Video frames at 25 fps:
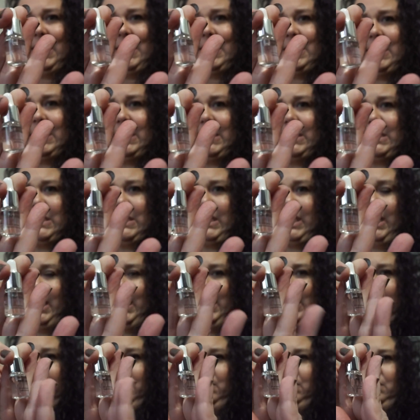It's this
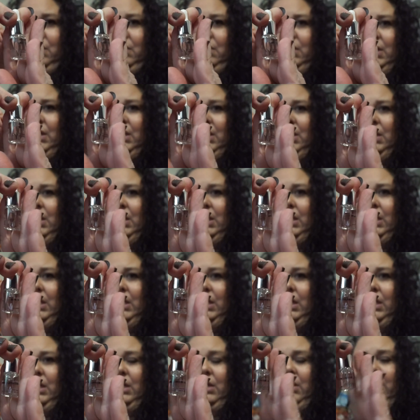tiny little
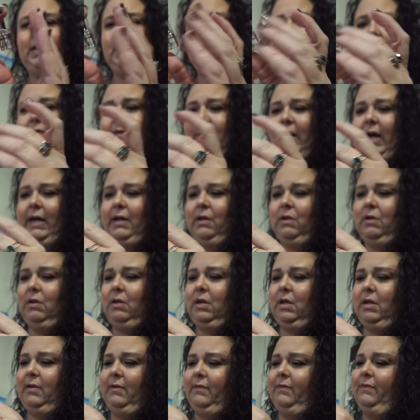clear
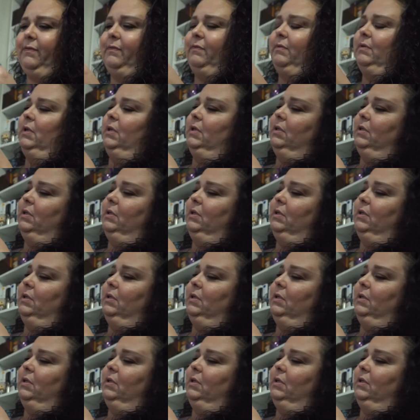vial of,